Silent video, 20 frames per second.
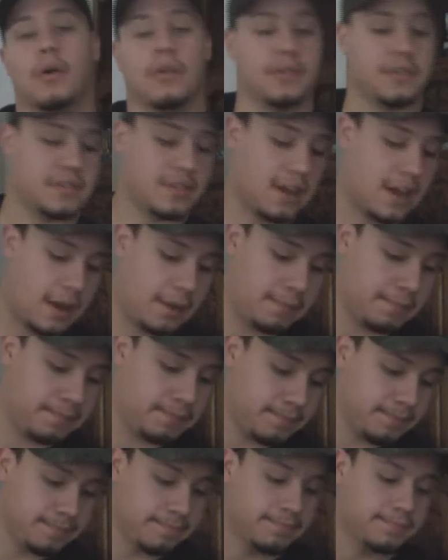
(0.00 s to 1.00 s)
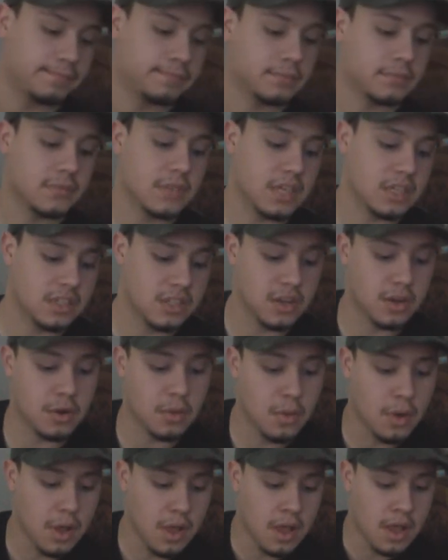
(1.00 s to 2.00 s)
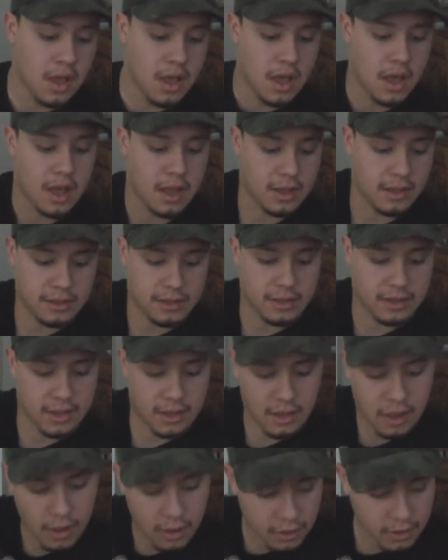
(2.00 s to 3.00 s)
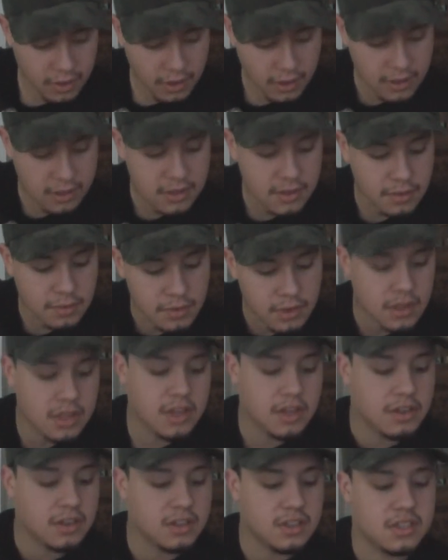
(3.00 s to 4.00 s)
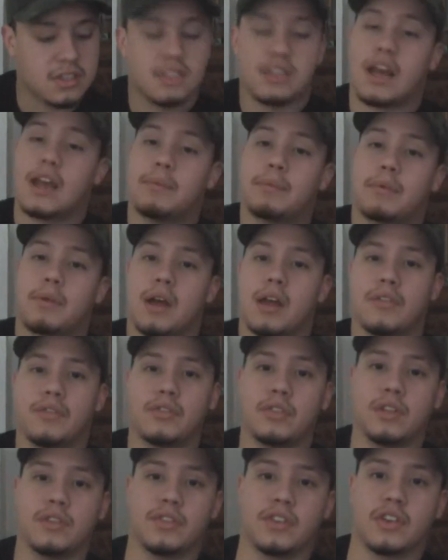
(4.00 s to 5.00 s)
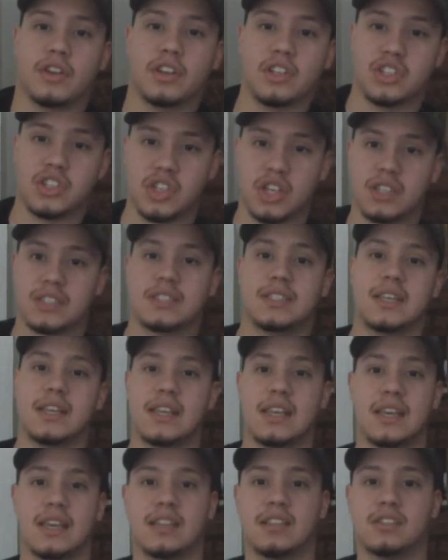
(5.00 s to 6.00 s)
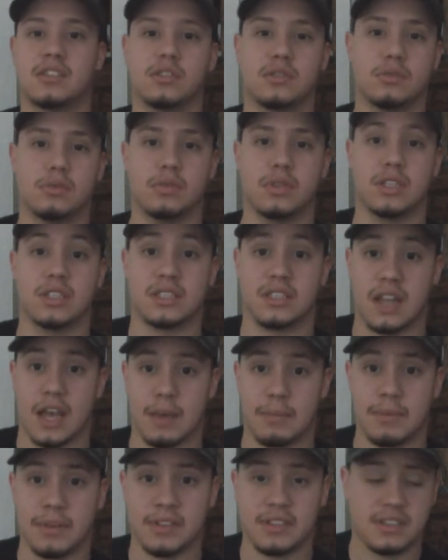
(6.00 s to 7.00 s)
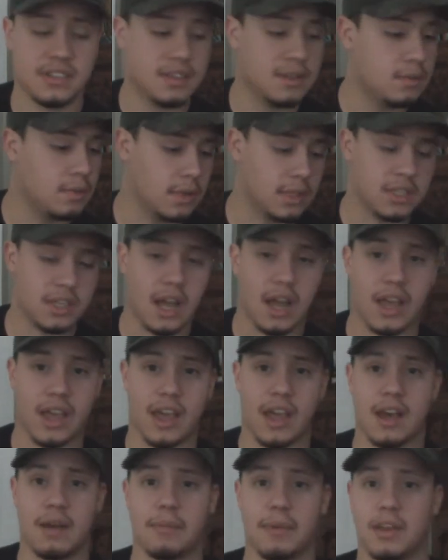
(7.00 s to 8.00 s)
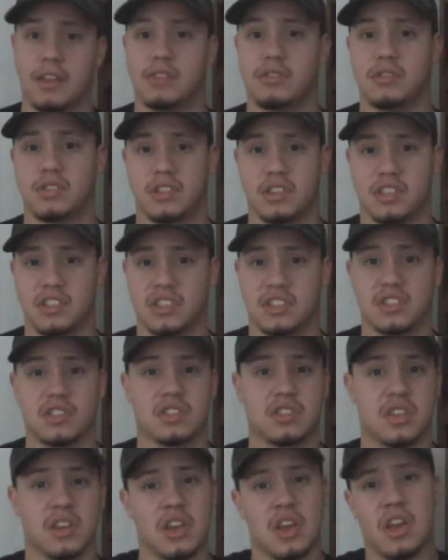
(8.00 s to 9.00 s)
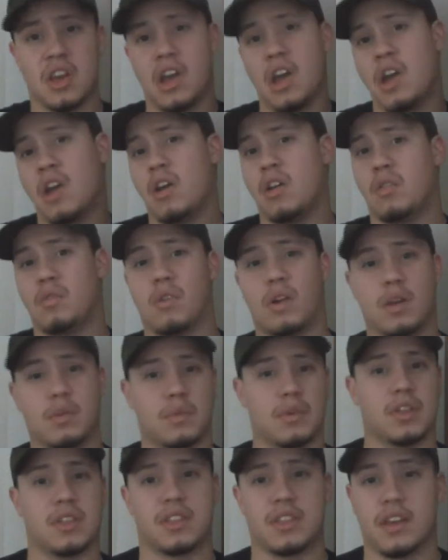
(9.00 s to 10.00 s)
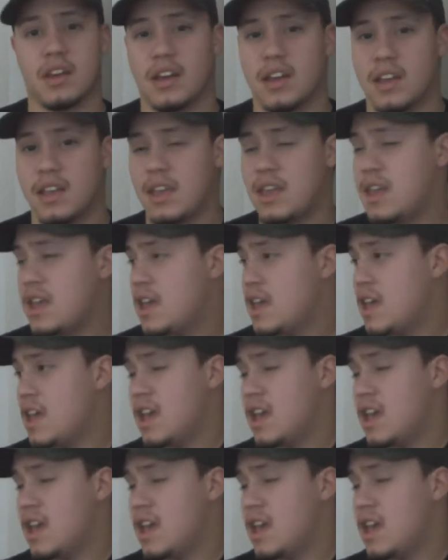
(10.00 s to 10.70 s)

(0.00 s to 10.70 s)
all the time. So all in all, it's a really good sniper rifle if you're just getting into the sniping scene, which I am. I usually just run with what